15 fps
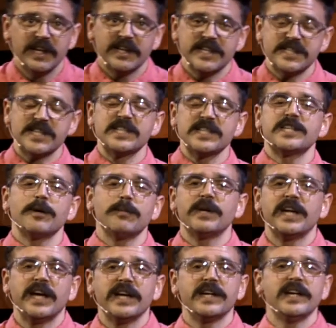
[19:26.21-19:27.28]
gets
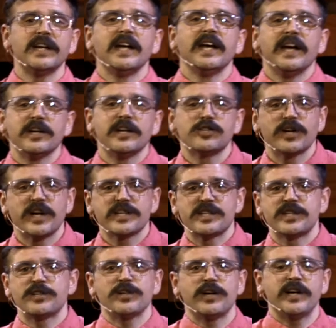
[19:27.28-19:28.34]
intimidated and
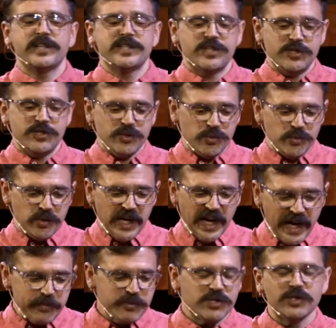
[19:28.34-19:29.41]
tries, tries to
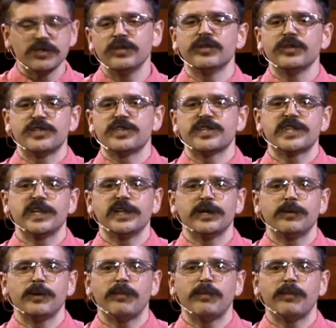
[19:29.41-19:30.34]
absolutely just kill him.